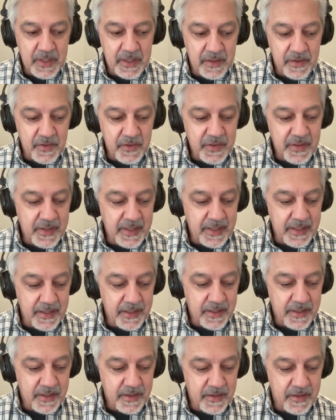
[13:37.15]
Other
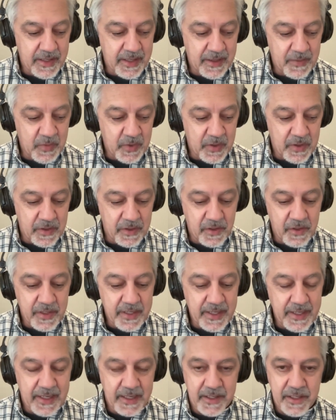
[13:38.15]
things that we're
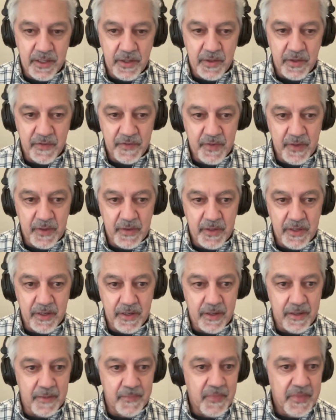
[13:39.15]
looking at going forward
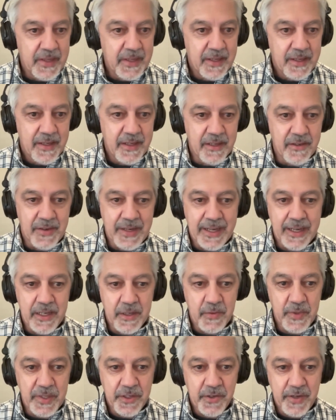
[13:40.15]
are, how do
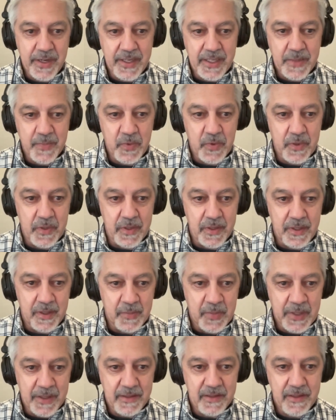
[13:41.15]
we transport a
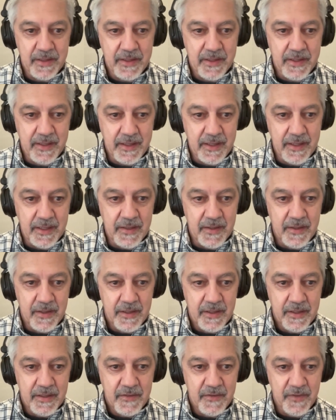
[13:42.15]
policy
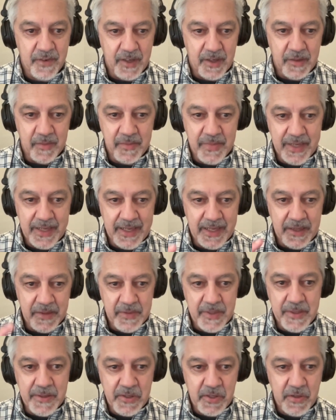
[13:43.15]
from an
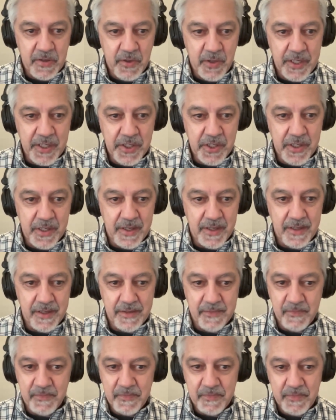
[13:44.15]

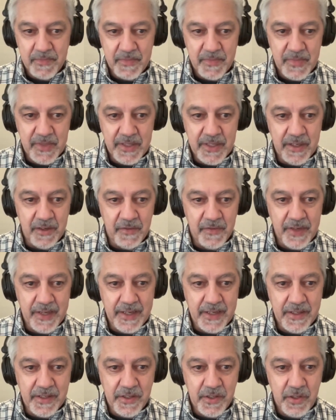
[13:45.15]
administration
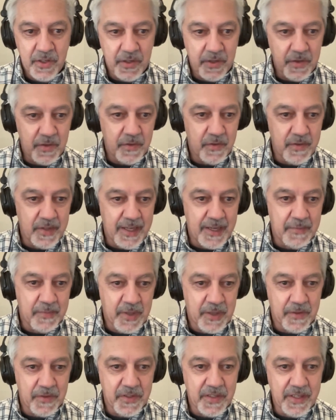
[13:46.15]
interface to that
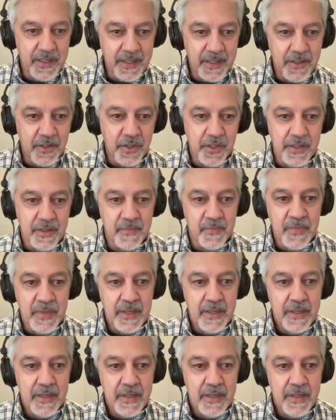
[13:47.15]
policy engine?